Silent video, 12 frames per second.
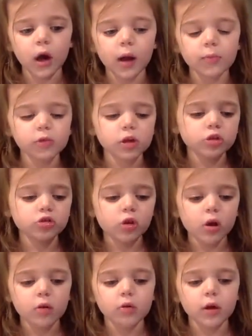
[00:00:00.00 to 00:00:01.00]
I'm going to
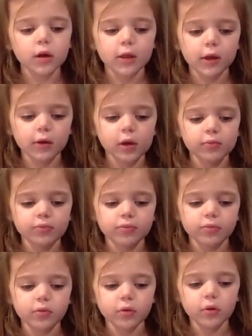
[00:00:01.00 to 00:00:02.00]
draw a fairy
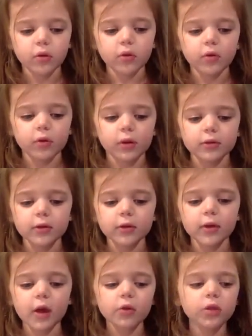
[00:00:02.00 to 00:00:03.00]

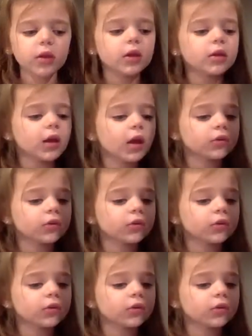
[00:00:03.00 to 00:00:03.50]
Princess outfit and then